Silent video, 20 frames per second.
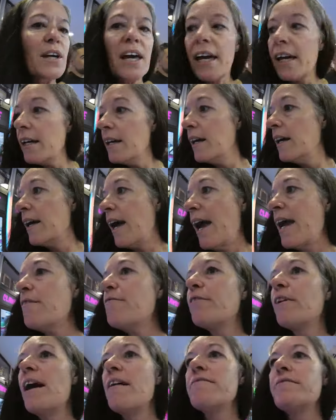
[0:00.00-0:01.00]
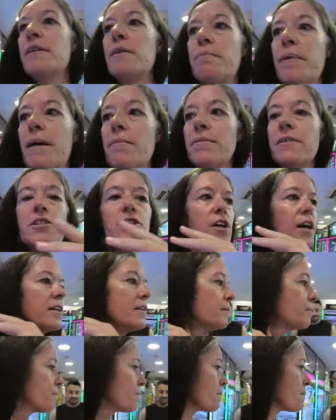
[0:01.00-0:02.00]
okay. A for effort, baby. Uh,
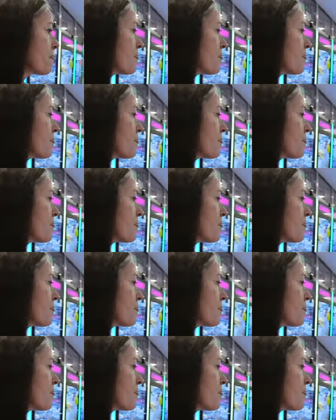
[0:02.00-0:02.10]
try